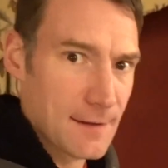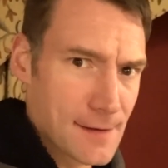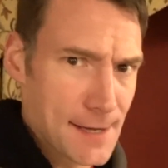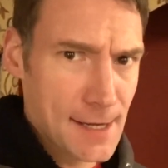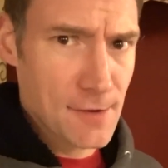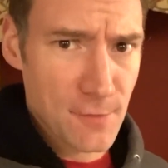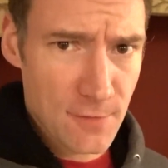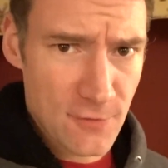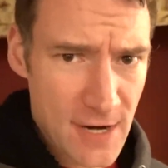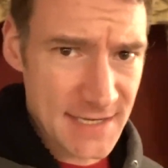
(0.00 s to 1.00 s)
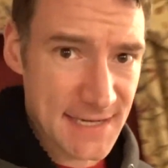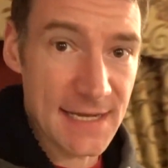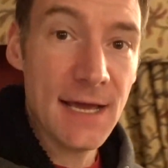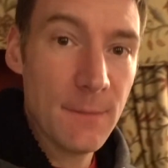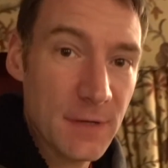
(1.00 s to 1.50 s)
I know,
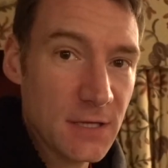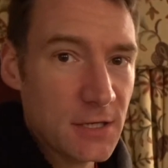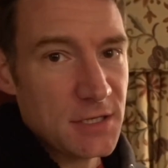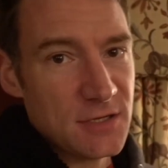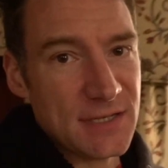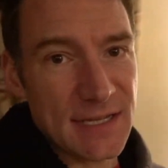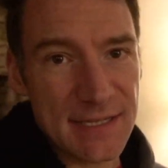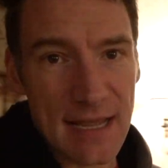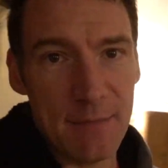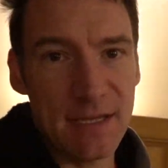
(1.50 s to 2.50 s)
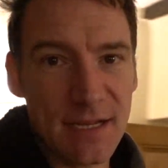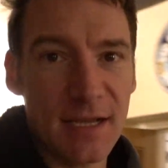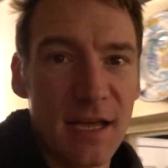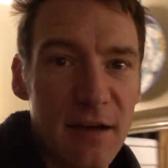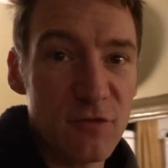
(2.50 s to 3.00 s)
crazy. But the good news is it means I
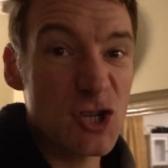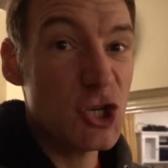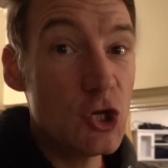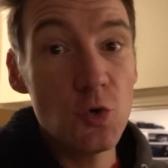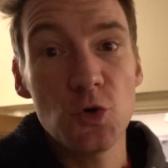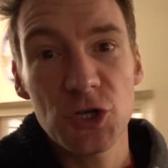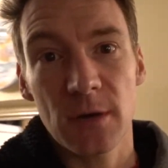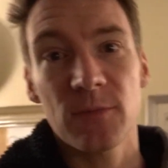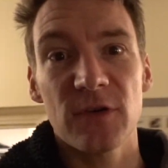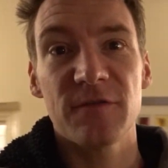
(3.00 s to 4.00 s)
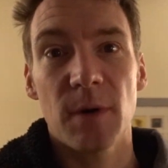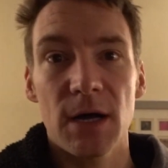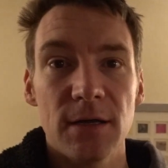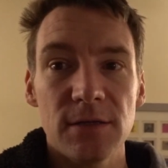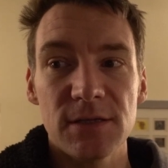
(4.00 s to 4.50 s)
can cover a huge number of
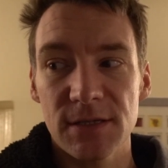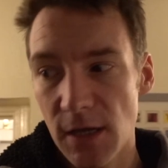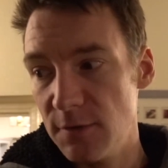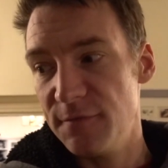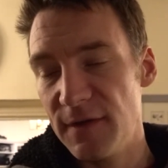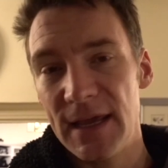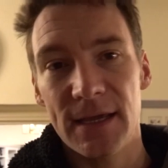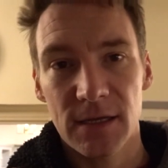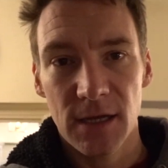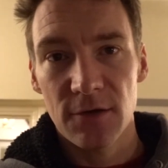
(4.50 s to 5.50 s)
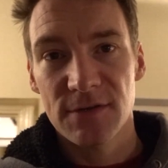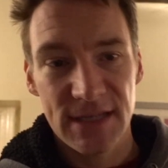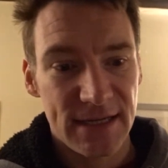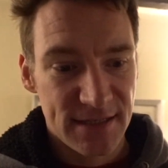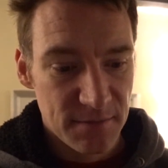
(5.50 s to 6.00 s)
miles, hopefully, and go
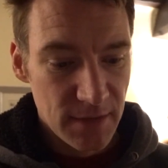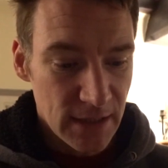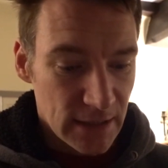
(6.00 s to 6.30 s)
see some